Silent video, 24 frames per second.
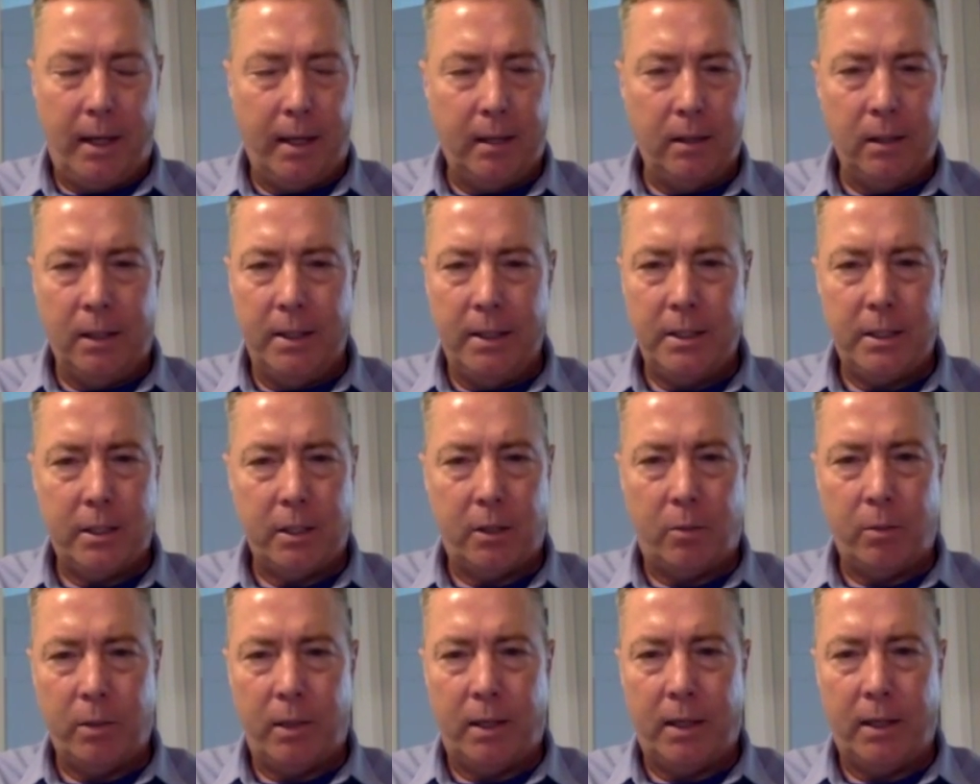had
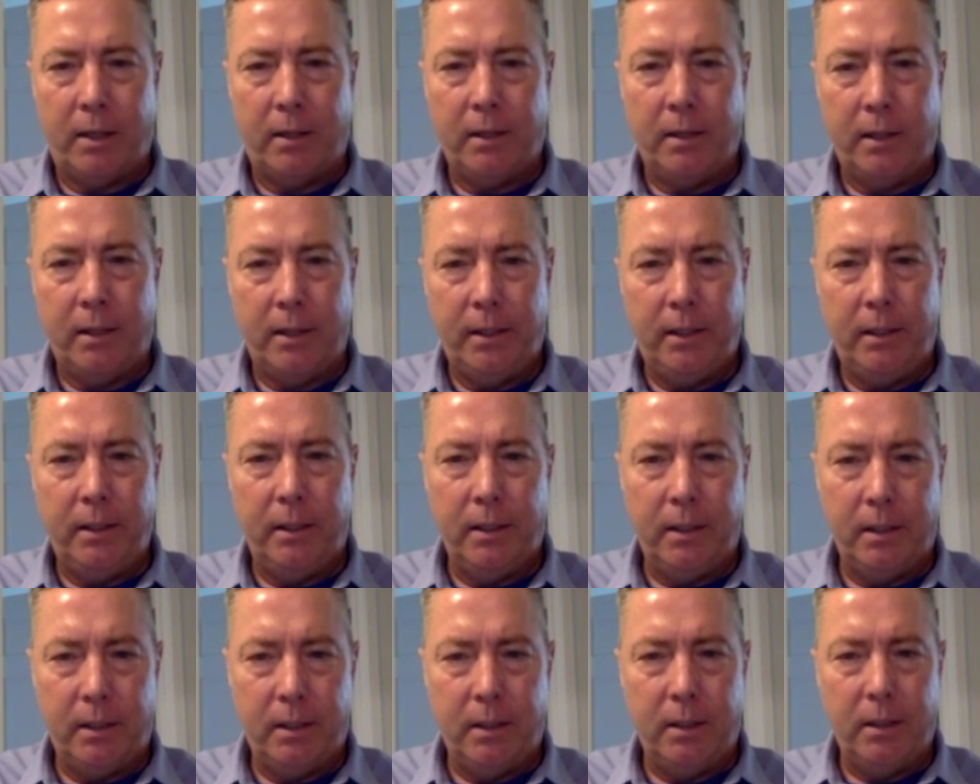LASIK without
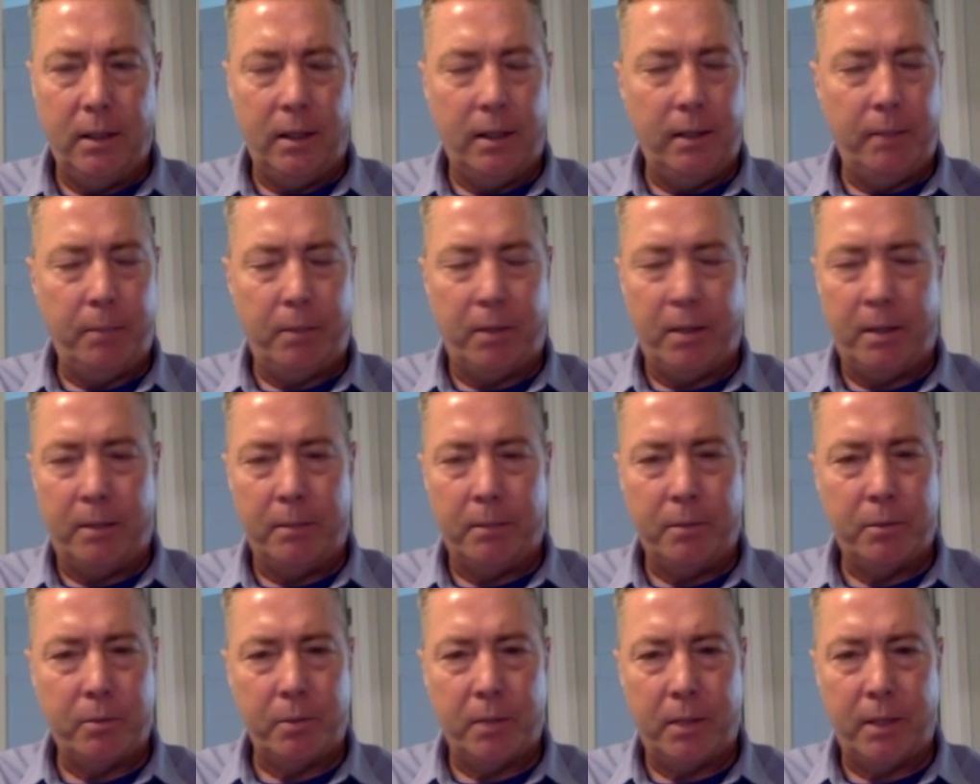any any, any
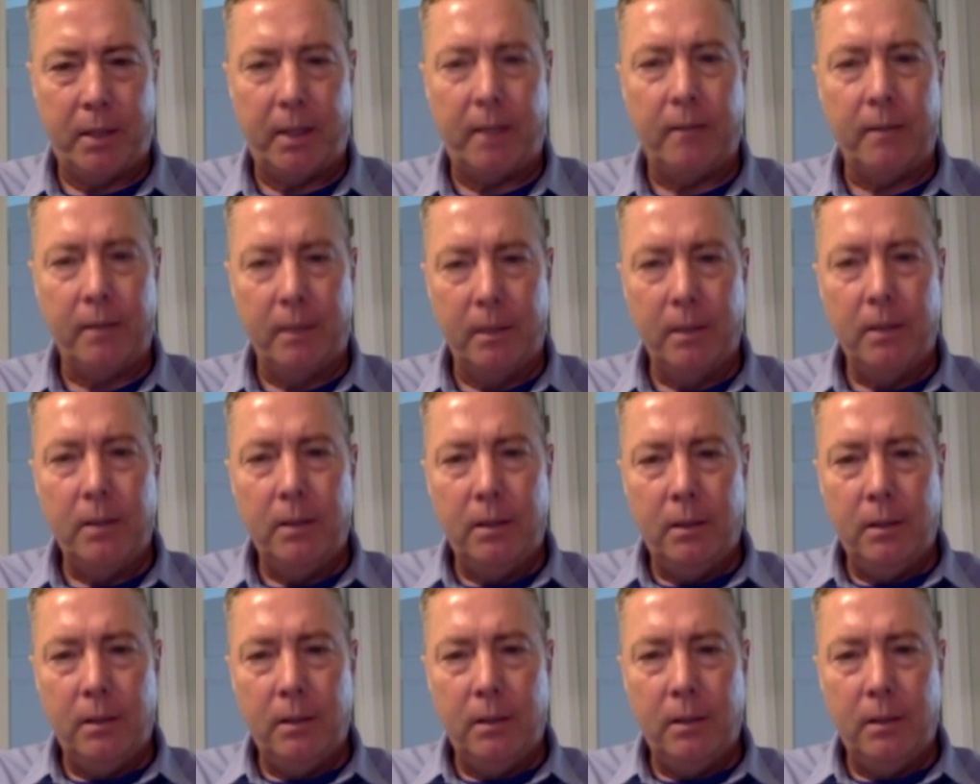problems with that